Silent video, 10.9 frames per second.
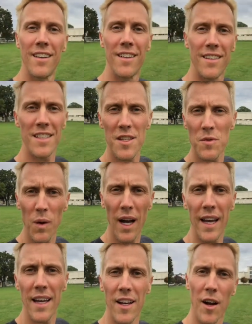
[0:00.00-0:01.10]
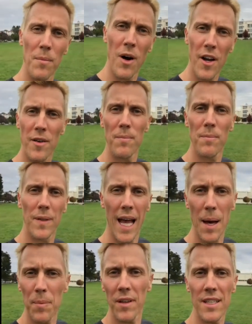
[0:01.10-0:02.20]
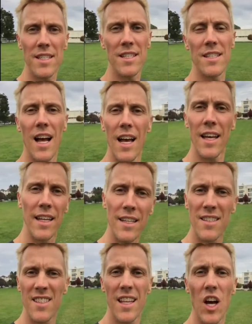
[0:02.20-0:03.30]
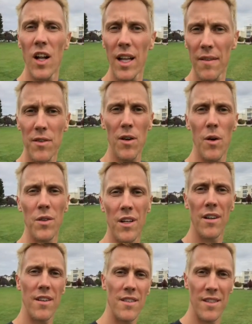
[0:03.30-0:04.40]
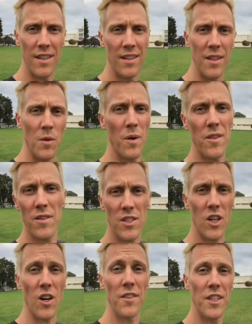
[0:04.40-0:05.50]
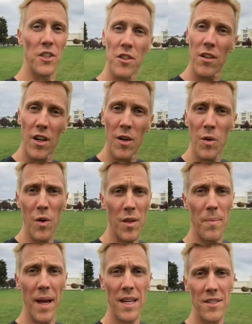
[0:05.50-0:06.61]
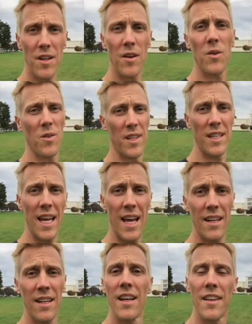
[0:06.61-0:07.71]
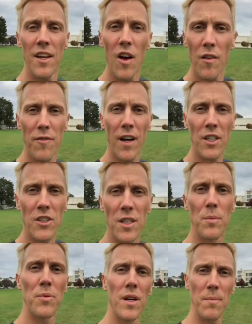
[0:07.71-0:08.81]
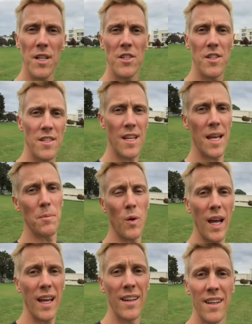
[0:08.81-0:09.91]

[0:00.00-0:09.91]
This is why in our modern capitalist societies, they all have their own currency. Whether it's called the euro or the peso or the yen, they all function in pretty much the same way.